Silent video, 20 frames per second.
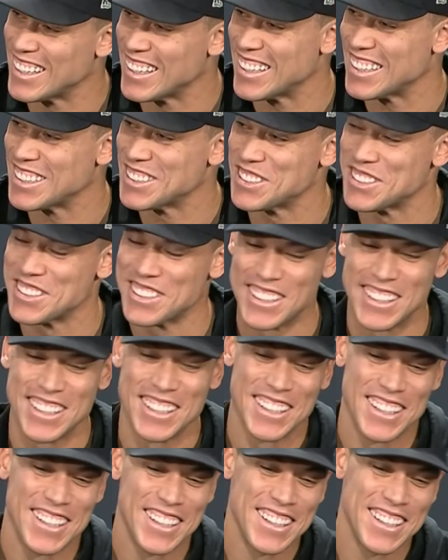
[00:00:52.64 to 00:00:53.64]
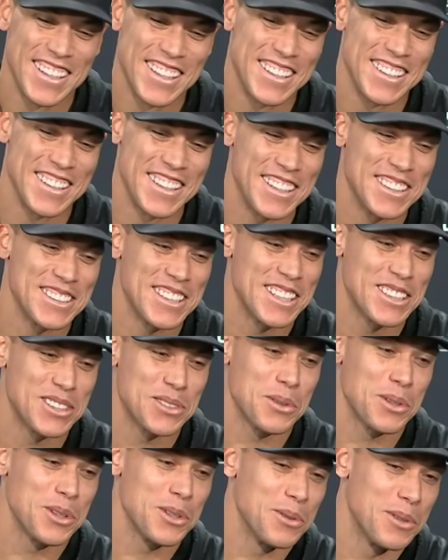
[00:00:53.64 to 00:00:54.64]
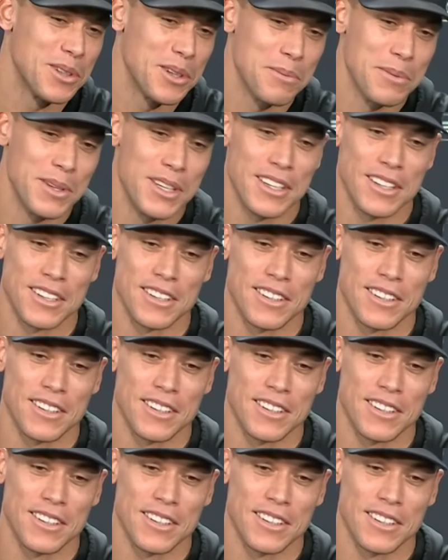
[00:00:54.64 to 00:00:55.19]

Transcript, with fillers: that's that's where you want to be.